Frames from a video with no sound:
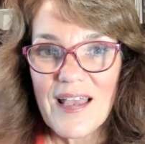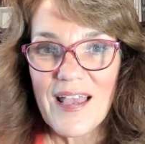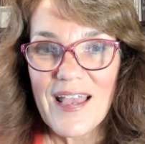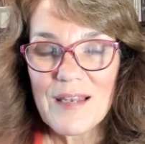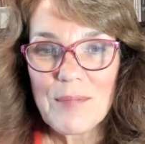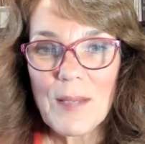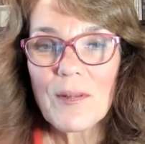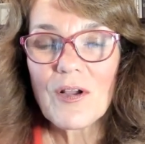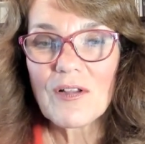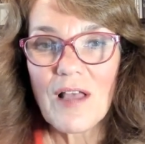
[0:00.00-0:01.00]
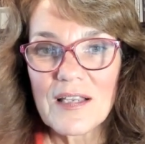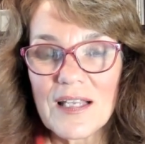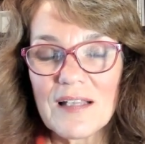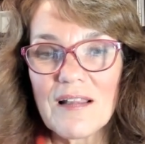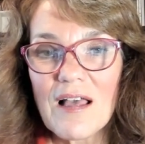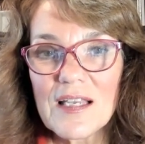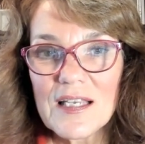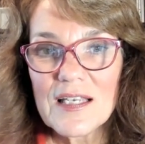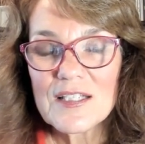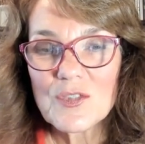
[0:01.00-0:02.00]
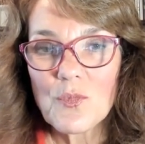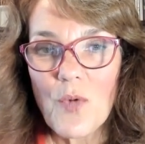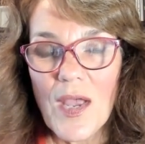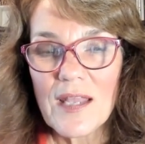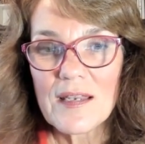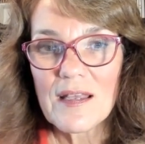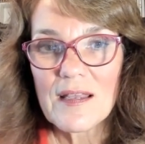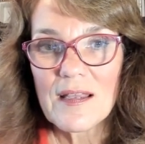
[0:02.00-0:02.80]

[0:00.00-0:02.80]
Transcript: And people aren't lucky. Luck is when